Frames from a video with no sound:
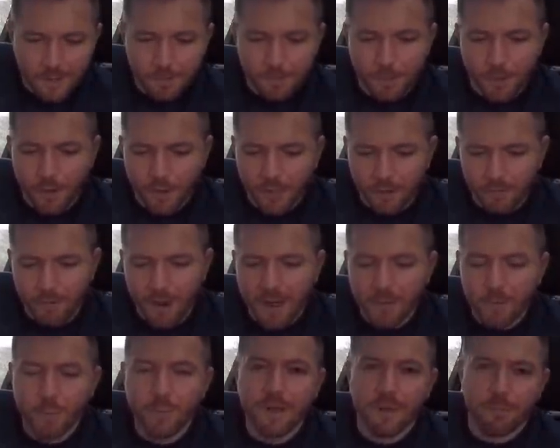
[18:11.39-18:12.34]
But the
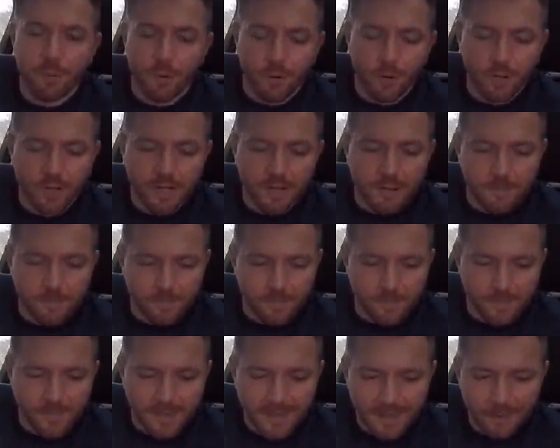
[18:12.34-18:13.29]
ride will be appalling.
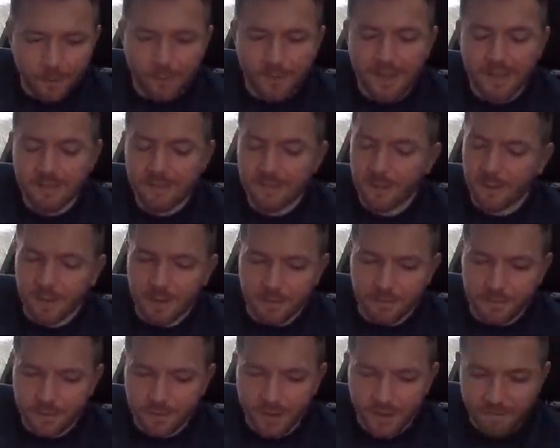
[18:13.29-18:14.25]
It will get stolen
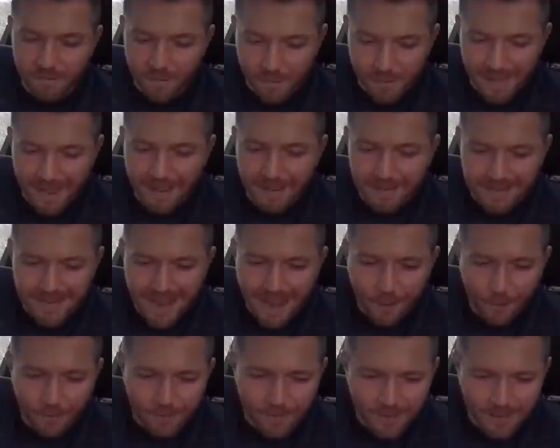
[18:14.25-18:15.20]
off your driver without a
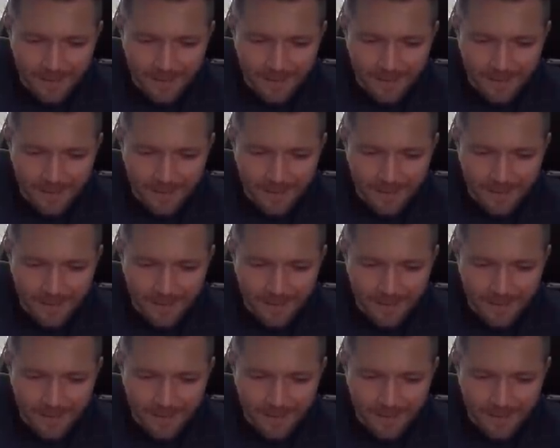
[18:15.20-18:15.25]
doubt.